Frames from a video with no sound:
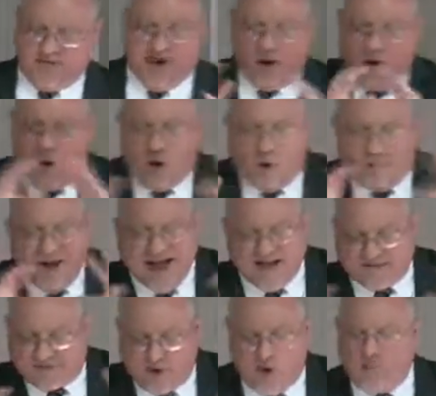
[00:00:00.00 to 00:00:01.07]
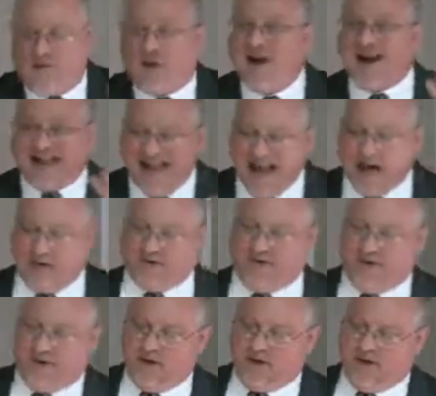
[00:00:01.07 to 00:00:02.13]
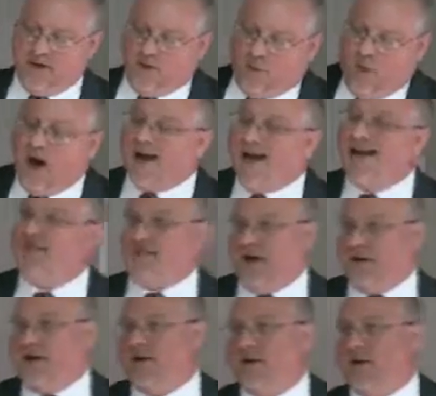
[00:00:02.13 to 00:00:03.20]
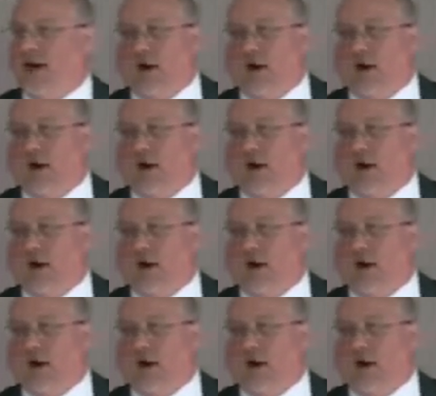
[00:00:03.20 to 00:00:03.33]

that whole Passover account, what is it?